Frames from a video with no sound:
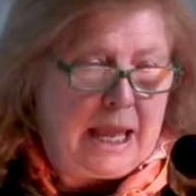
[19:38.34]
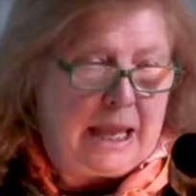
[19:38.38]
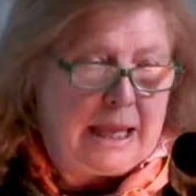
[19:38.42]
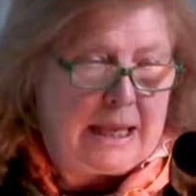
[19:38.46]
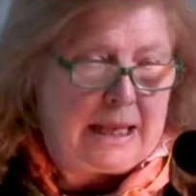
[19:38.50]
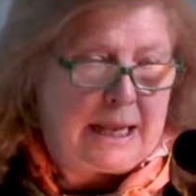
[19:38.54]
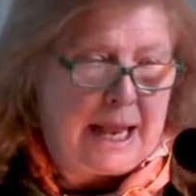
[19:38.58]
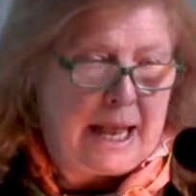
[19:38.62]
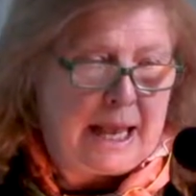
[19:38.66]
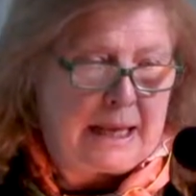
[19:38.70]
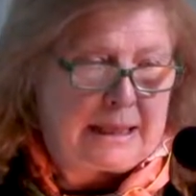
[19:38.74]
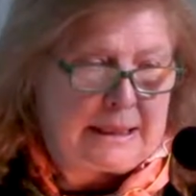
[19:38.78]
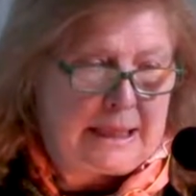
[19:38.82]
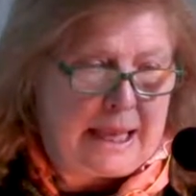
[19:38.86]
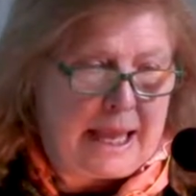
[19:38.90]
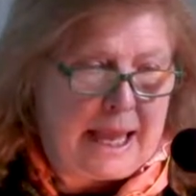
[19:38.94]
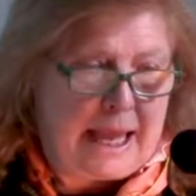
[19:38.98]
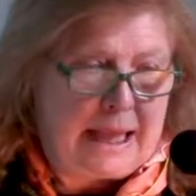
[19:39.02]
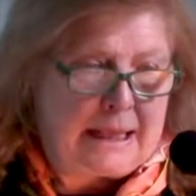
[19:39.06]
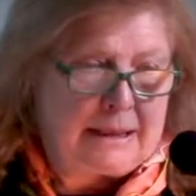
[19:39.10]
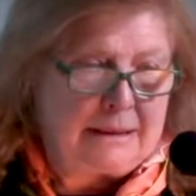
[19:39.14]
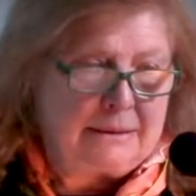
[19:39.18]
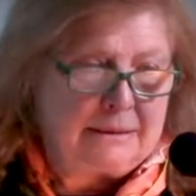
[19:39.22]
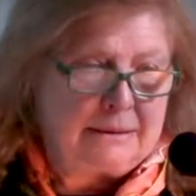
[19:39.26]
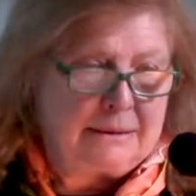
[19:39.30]
it had
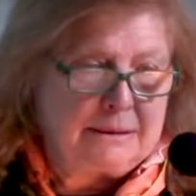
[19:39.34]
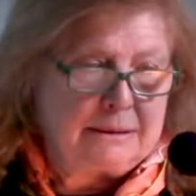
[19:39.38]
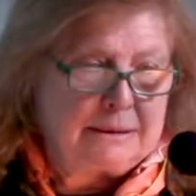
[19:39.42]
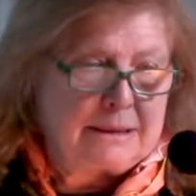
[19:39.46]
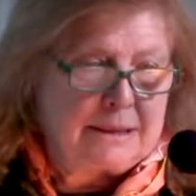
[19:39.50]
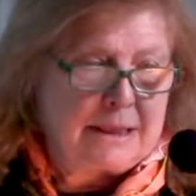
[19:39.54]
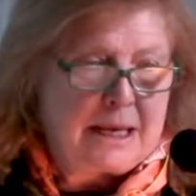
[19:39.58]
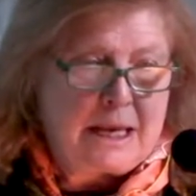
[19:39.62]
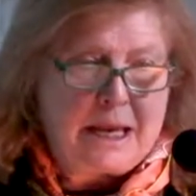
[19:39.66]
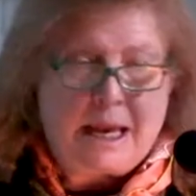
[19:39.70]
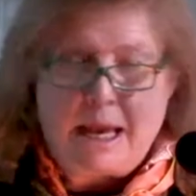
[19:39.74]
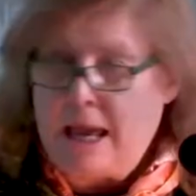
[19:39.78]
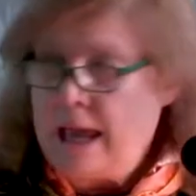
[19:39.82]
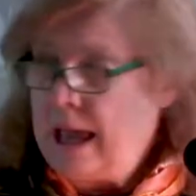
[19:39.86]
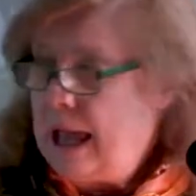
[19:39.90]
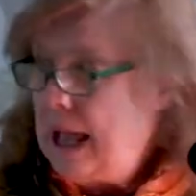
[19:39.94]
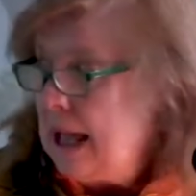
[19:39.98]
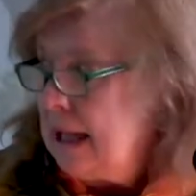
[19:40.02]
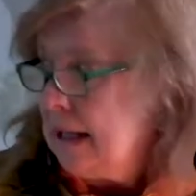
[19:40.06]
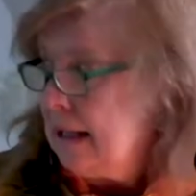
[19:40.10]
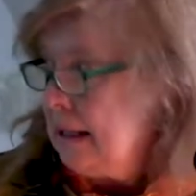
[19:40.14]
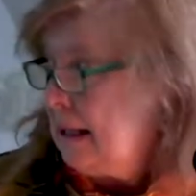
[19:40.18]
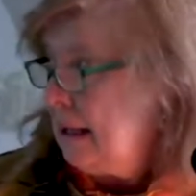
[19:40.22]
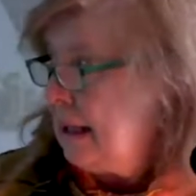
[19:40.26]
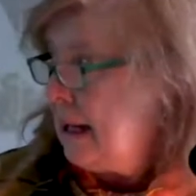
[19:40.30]
candles
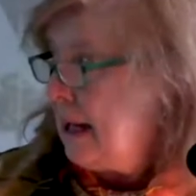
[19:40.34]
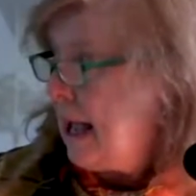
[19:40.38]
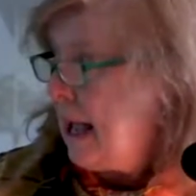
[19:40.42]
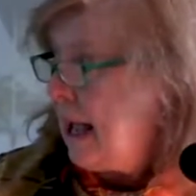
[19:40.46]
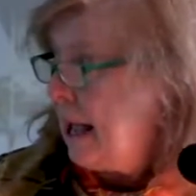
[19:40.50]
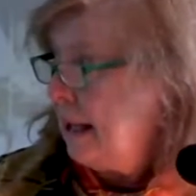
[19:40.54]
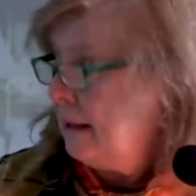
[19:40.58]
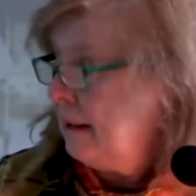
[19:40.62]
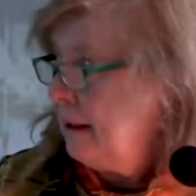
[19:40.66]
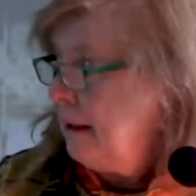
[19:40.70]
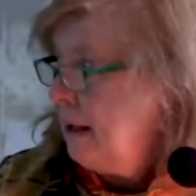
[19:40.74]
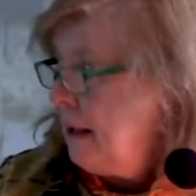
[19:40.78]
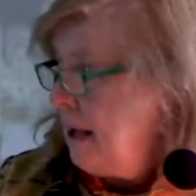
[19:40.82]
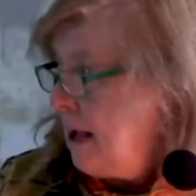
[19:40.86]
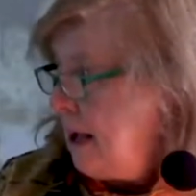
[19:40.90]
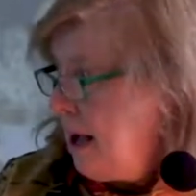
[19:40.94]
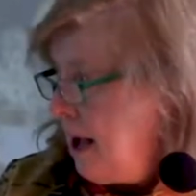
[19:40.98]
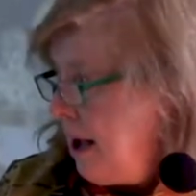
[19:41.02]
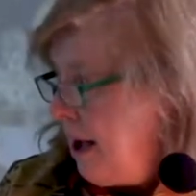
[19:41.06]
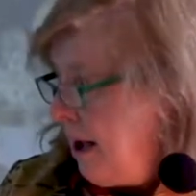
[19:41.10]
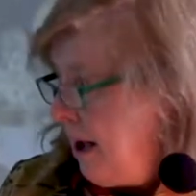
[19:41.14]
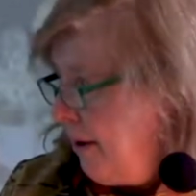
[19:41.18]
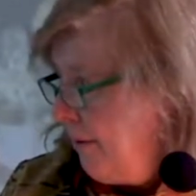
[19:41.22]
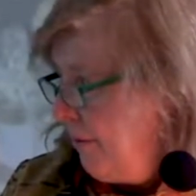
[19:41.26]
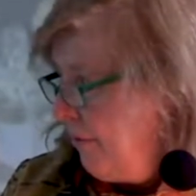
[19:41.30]
and it had
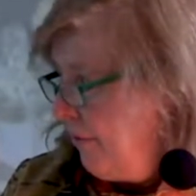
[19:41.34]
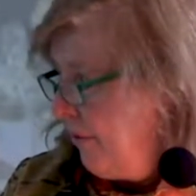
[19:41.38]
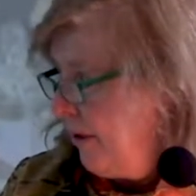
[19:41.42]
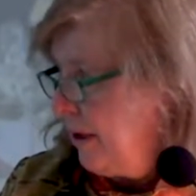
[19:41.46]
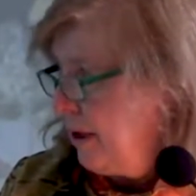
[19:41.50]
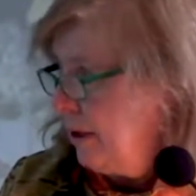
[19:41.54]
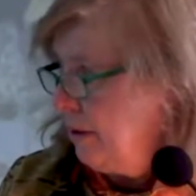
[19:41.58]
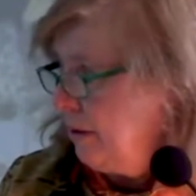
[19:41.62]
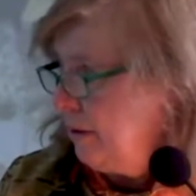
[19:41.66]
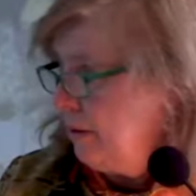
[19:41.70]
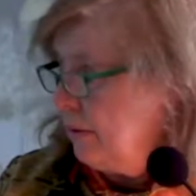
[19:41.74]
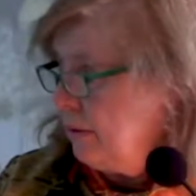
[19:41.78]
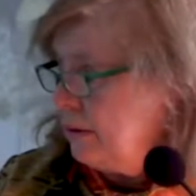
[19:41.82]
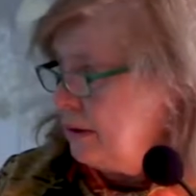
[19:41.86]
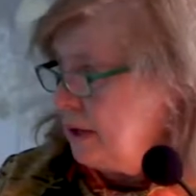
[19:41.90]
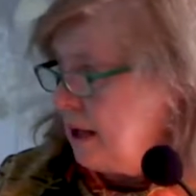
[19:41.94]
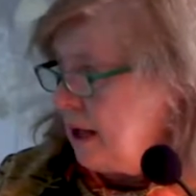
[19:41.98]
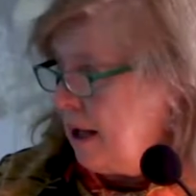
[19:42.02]
uh, figures.